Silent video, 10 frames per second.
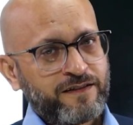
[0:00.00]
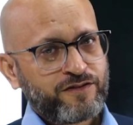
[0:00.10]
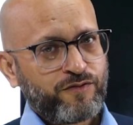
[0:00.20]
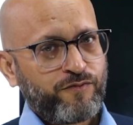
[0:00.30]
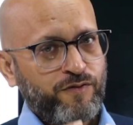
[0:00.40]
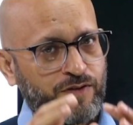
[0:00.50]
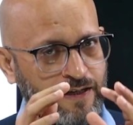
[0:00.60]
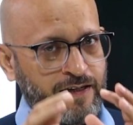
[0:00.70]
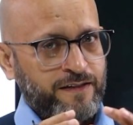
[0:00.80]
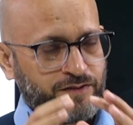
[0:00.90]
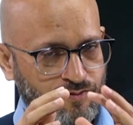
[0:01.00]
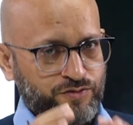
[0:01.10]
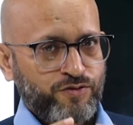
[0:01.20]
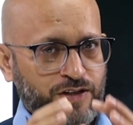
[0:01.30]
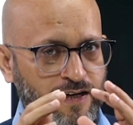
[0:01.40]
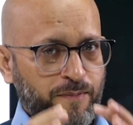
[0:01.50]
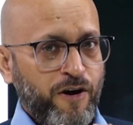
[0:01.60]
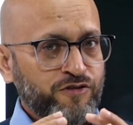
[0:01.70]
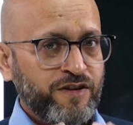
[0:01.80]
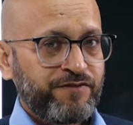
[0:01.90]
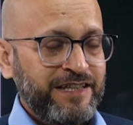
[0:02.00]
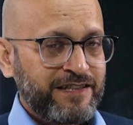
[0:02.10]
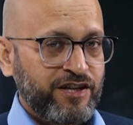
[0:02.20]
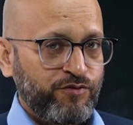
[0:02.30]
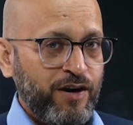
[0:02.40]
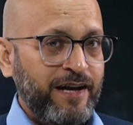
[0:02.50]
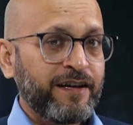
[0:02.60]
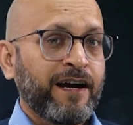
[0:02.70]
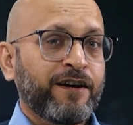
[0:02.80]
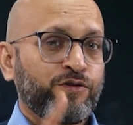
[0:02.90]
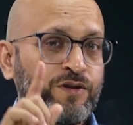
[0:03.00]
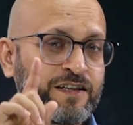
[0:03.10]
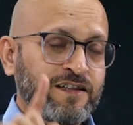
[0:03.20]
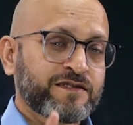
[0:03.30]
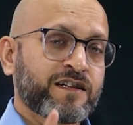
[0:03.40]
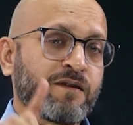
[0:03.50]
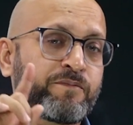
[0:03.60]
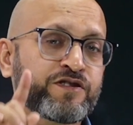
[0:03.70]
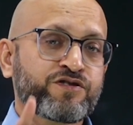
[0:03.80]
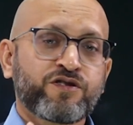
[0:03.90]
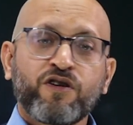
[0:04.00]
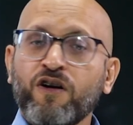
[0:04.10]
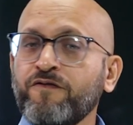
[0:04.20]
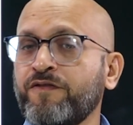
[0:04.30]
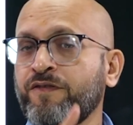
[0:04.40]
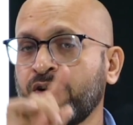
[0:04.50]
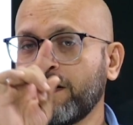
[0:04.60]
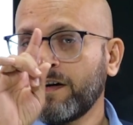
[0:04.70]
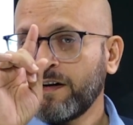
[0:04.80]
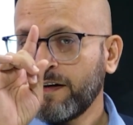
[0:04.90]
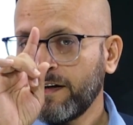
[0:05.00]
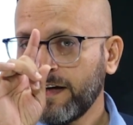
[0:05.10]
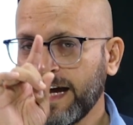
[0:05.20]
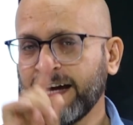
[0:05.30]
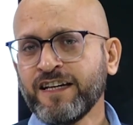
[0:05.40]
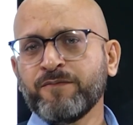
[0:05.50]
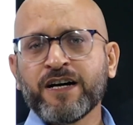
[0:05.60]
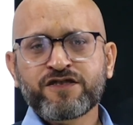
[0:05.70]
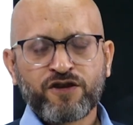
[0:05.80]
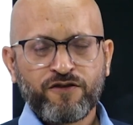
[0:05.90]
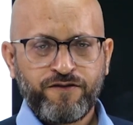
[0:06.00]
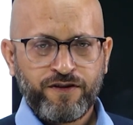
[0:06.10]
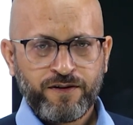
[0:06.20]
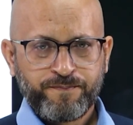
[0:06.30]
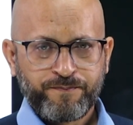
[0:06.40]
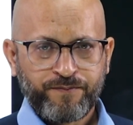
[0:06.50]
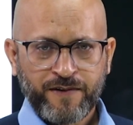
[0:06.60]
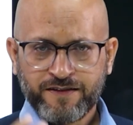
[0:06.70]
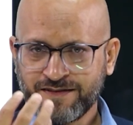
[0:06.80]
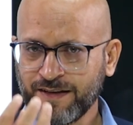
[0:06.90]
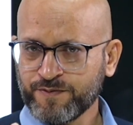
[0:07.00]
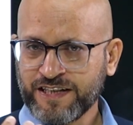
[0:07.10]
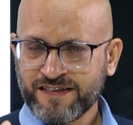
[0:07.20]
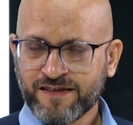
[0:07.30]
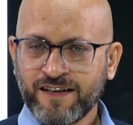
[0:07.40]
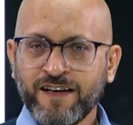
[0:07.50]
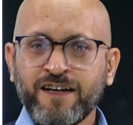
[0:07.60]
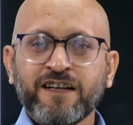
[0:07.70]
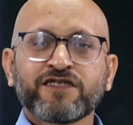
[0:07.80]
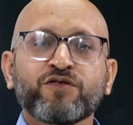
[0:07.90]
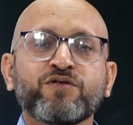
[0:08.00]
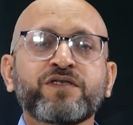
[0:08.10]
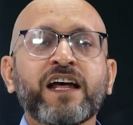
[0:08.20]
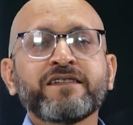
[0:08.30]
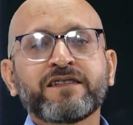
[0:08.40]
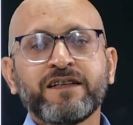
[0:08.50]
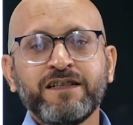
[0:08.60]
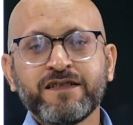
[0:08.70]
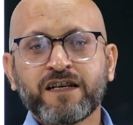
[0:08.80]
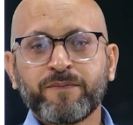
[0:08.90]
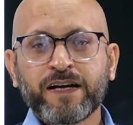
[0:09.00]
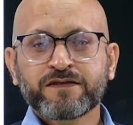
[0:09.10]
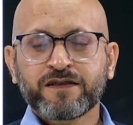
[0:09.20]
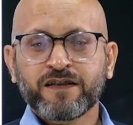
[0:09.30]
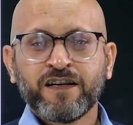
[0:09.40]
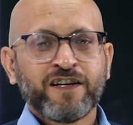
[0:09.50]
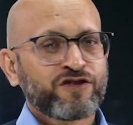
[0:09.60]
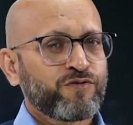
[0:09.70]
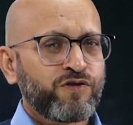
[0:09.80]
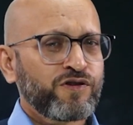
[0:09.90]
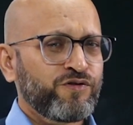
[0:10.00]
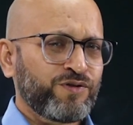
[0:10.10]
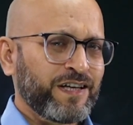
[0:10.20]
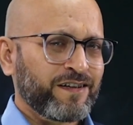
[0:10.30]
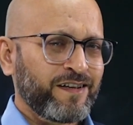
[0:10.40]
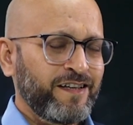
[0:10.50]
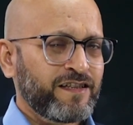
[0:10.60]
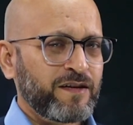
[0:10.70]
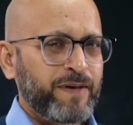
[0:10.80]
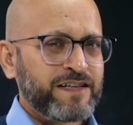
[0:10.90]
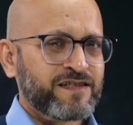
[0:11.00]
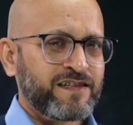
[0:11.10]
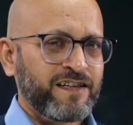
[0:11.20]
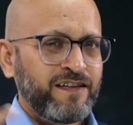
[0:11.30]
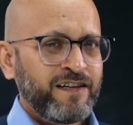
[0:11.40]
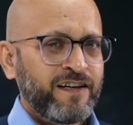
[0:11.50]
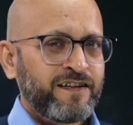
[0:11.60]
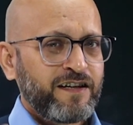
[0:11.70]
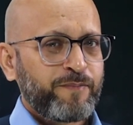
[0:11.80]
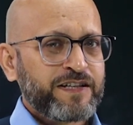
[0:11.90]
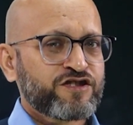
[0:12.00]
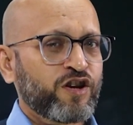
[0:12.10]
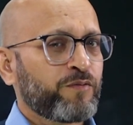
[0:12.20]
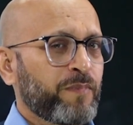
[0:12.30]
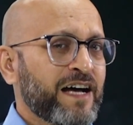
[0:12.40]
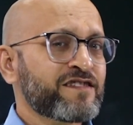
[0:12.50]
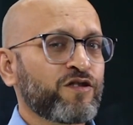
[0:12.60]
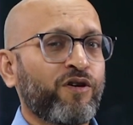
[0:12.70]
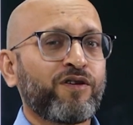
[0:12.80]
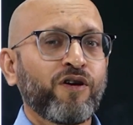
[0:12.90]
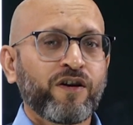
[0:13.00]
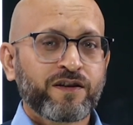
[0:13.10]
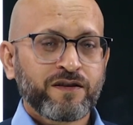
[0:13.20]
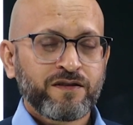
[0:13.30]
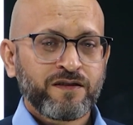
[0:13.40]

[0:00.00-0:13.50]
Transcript: So the amount of heat required to increase the temperature of any mass of substance is known as heat capacity. So what do you think? Heat capacity depends on mass or not?